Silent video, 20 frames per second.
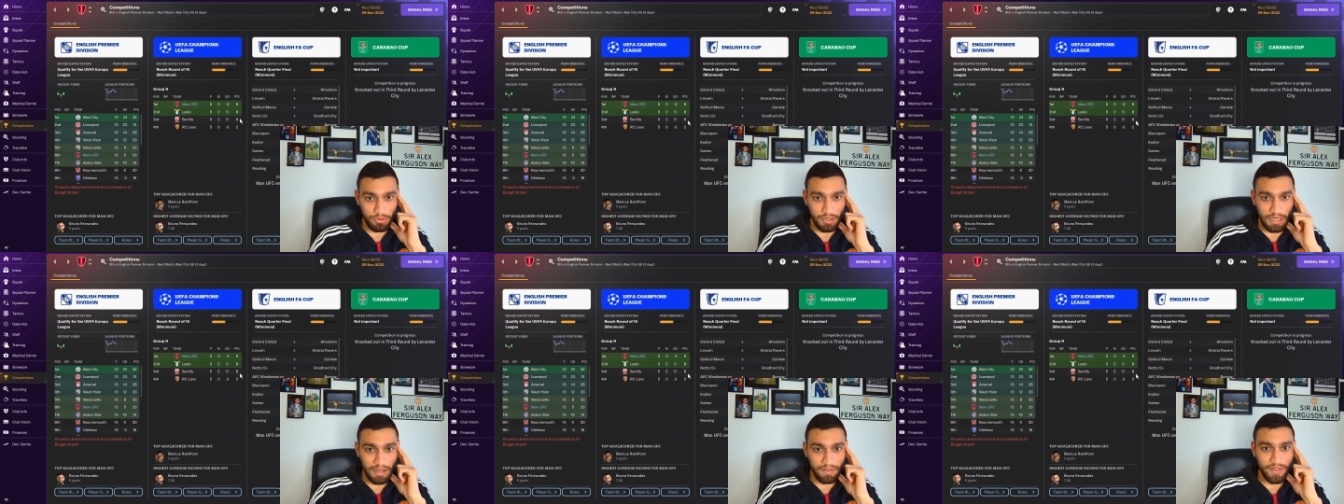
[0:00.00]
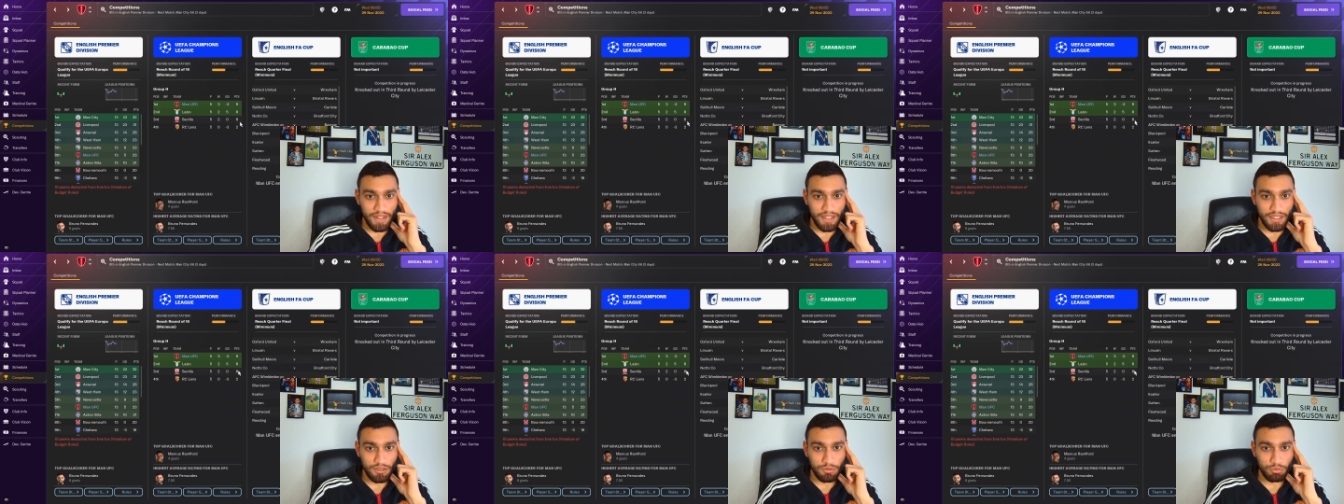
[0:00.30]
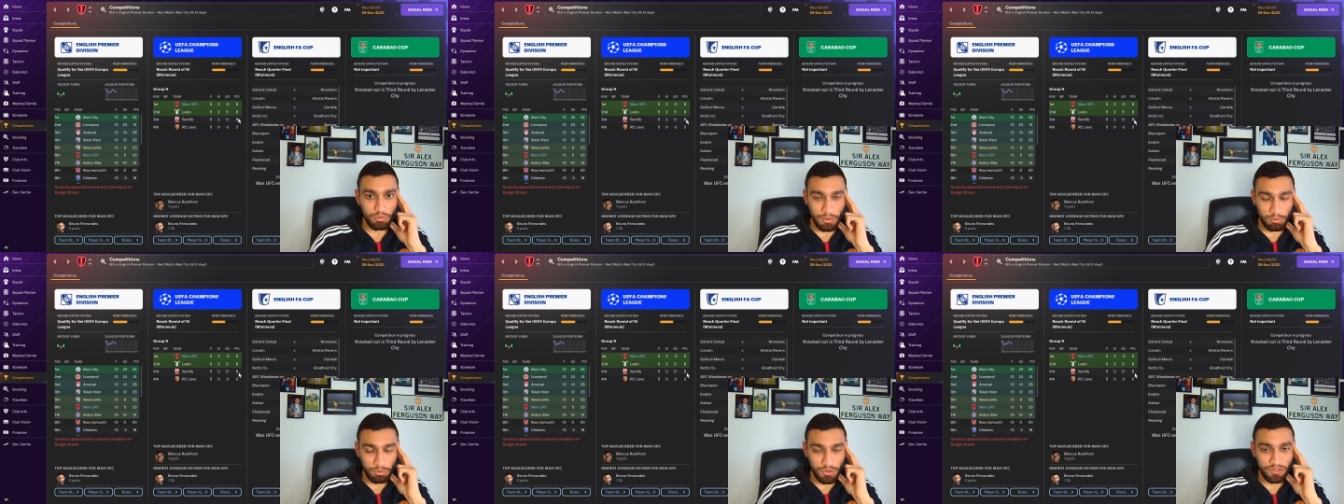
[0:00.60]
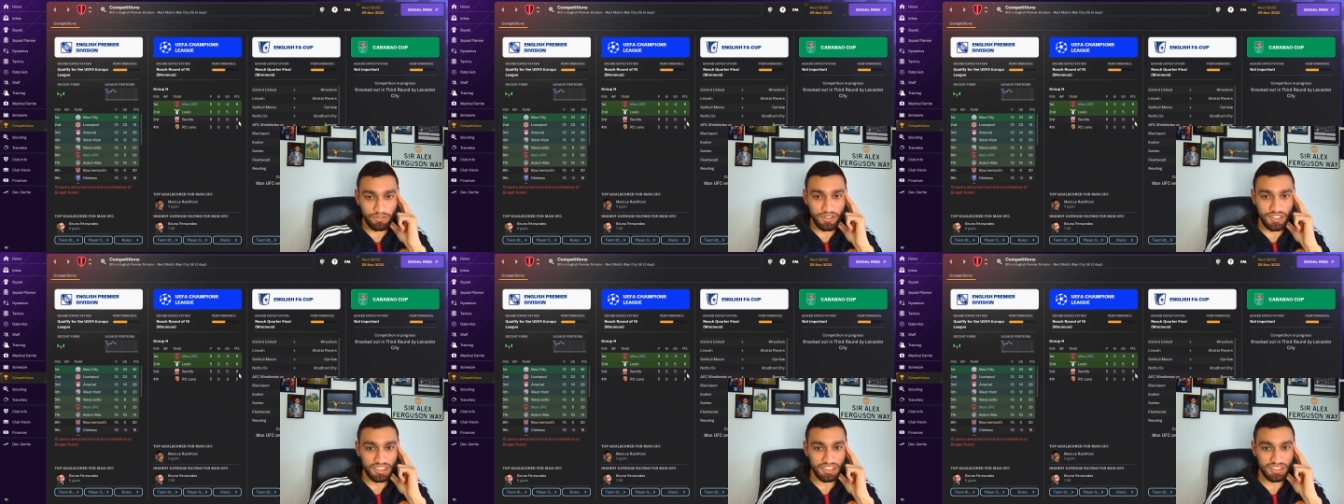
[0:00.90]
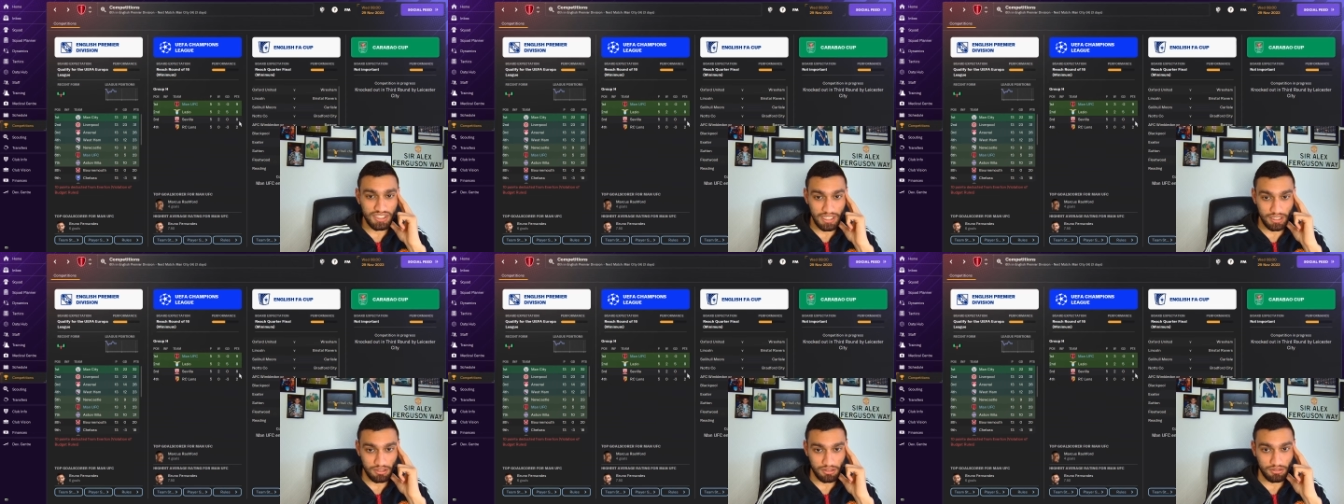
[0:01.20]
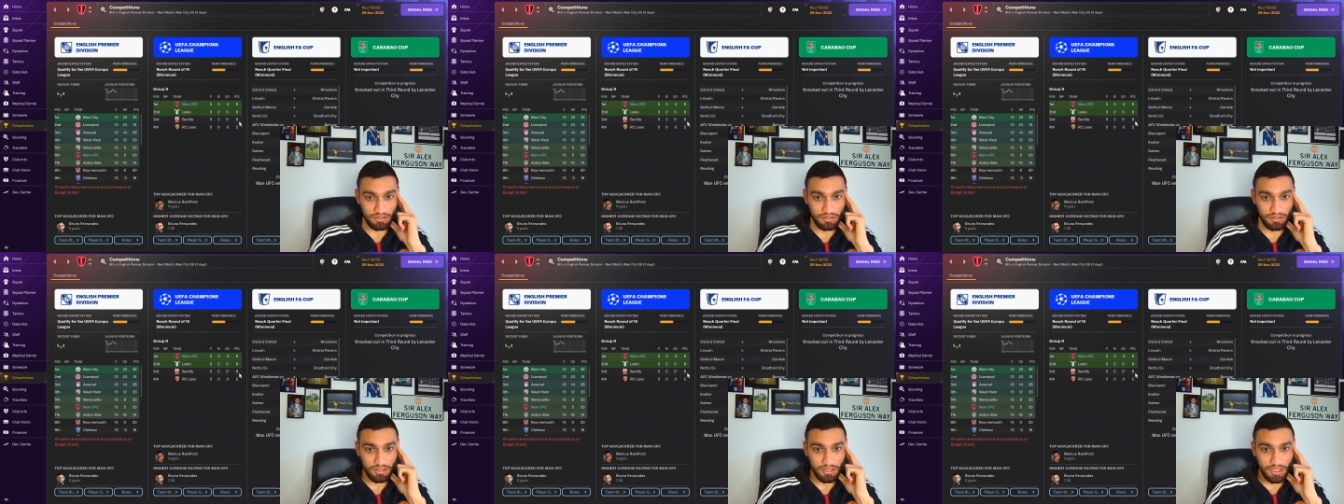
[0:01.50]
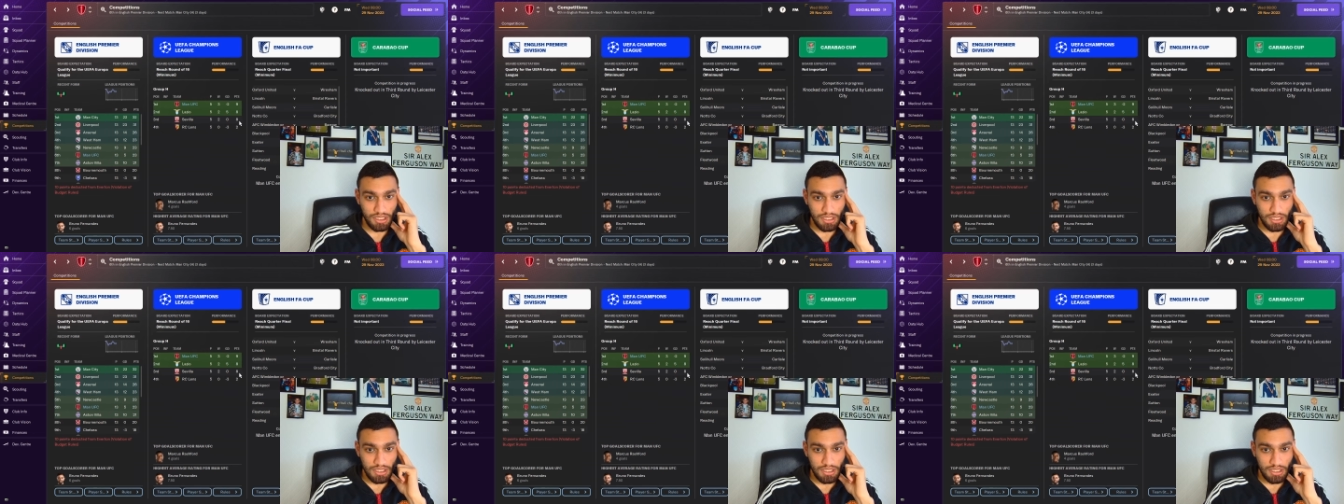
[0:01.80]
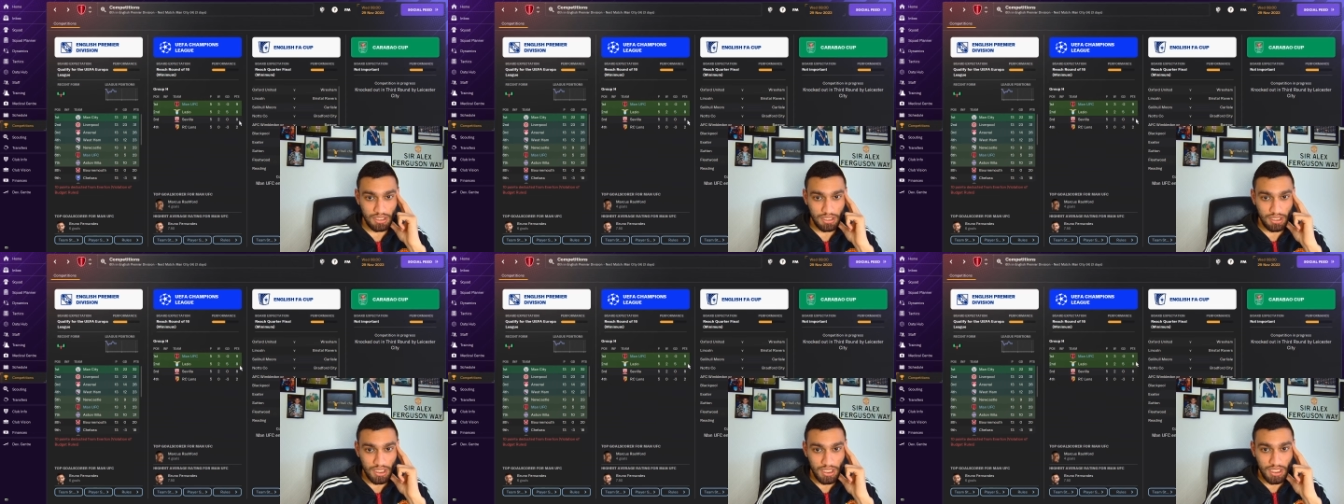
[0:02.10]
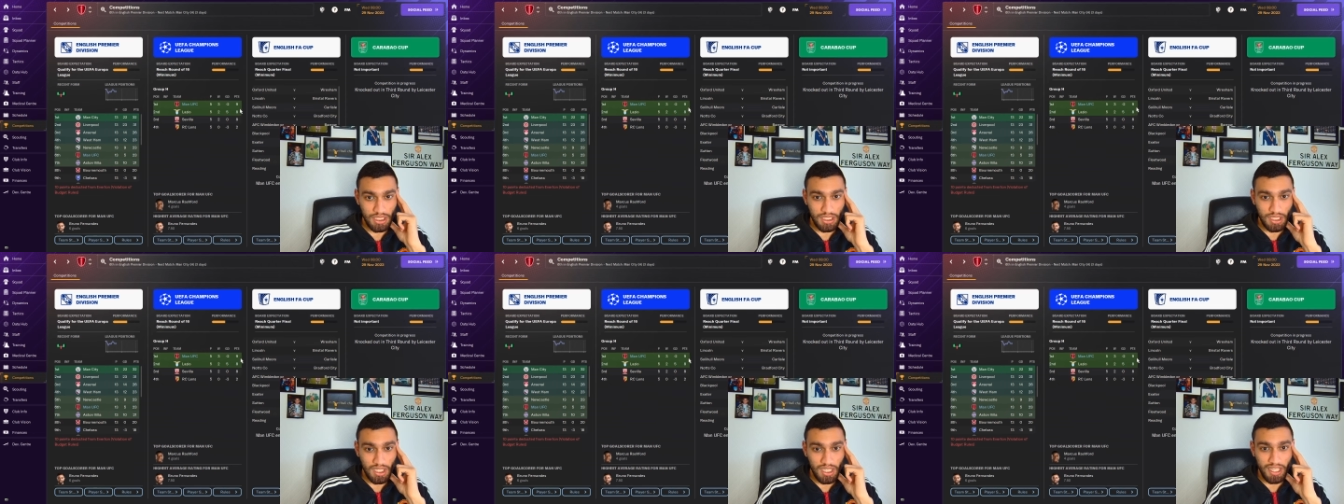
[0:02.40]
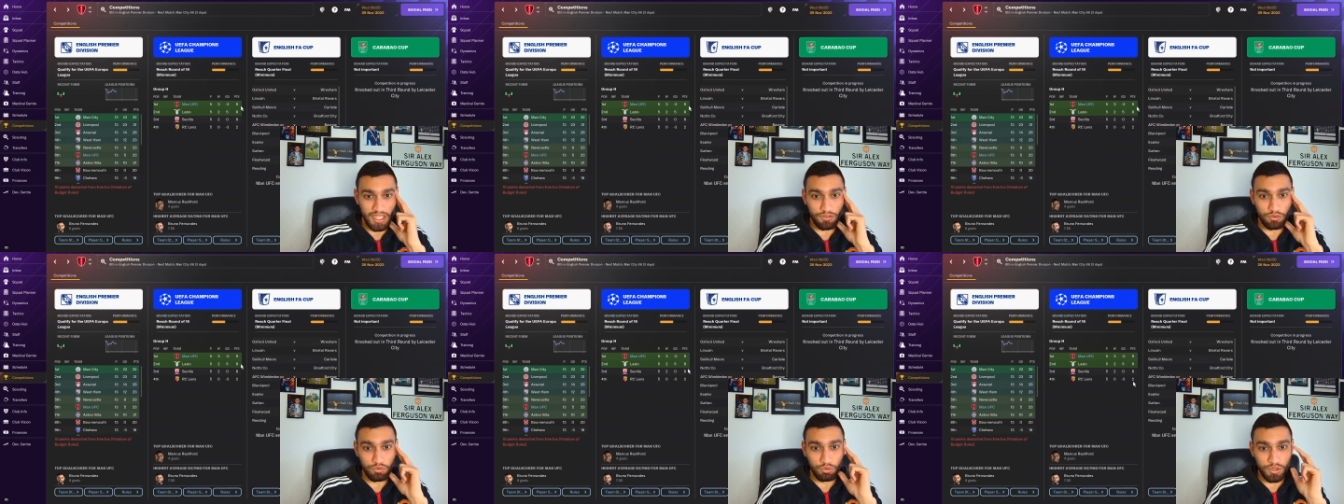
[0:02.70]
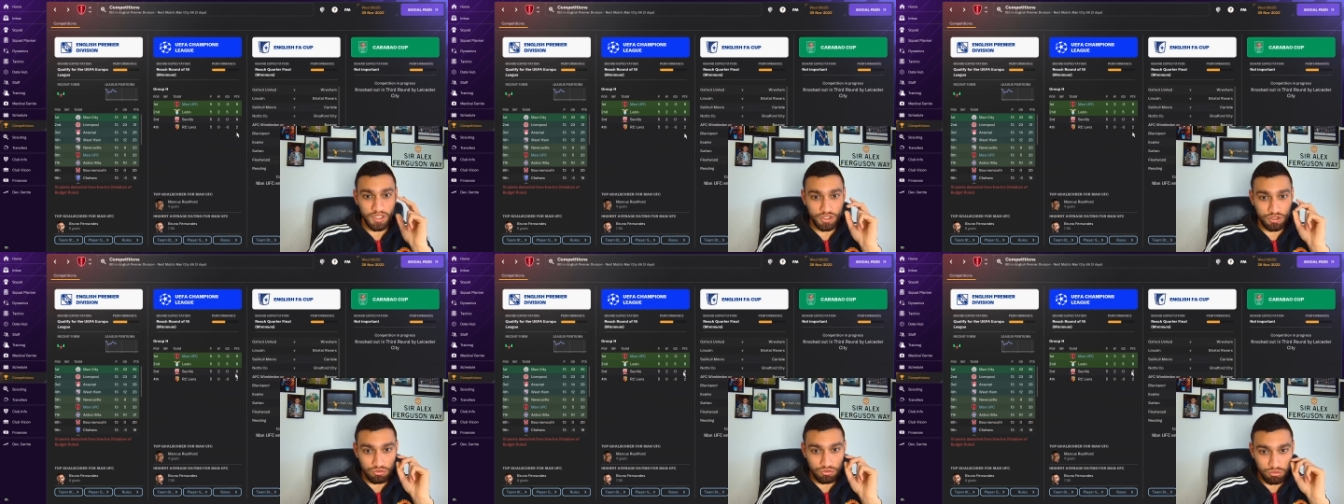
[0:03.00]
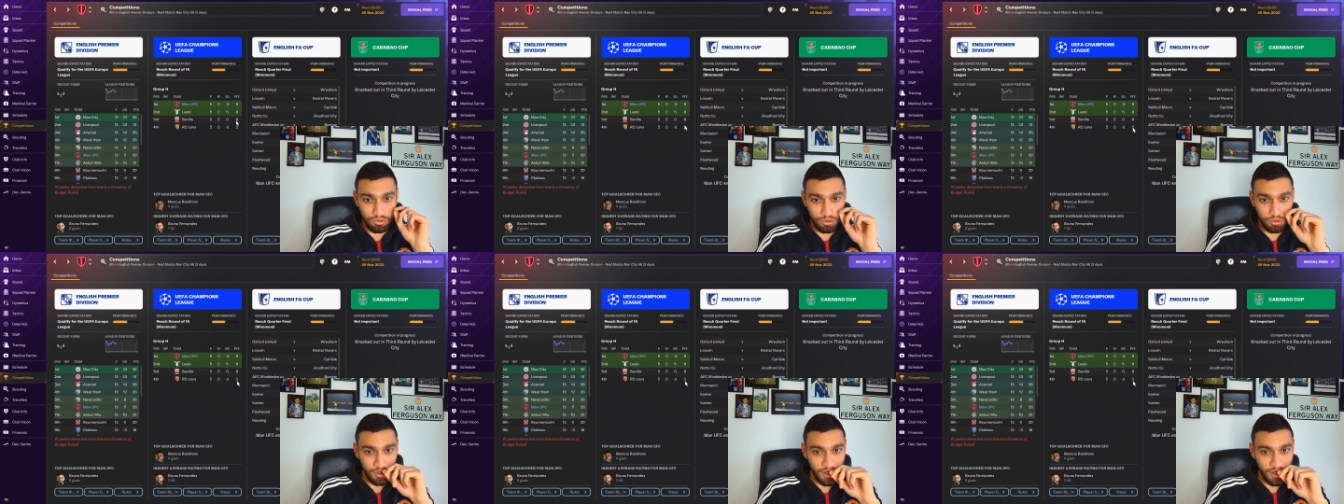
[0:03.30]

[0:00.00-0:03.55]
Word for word: and they and we finish second. If we draw